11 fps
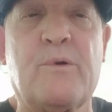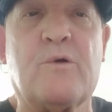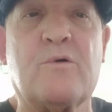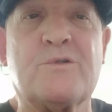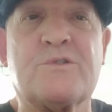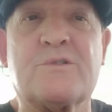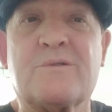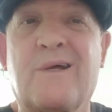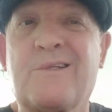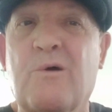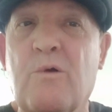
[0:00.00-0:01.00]
because
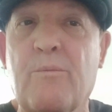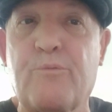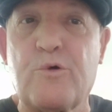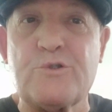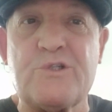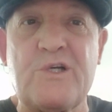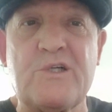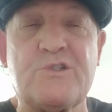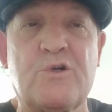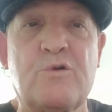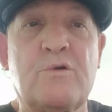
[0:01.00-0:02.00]
they don't want to push the
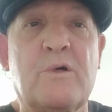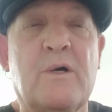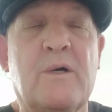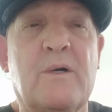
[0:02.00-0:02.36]
issue,